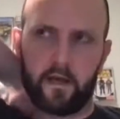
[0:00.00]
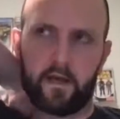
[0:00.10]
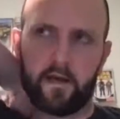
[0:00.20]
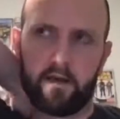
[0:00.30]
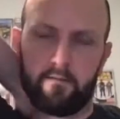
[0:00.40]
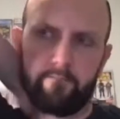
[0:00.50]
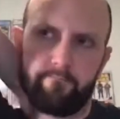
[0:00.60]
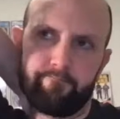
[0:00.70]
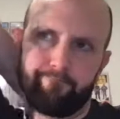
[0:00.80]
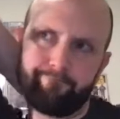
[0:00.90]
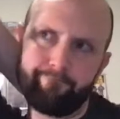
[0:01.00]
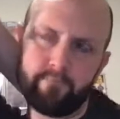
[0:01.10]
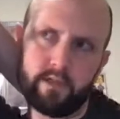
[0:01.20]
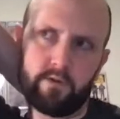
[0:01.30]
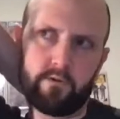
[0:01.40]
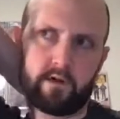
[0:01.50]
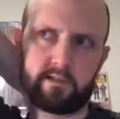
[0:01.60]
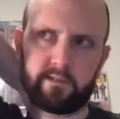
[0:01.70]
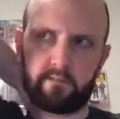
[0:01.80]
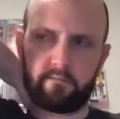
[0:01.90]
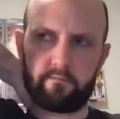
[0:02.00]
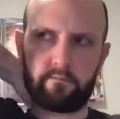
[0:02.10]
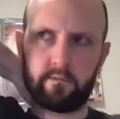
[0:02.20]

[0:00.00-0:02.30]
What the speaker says: who else?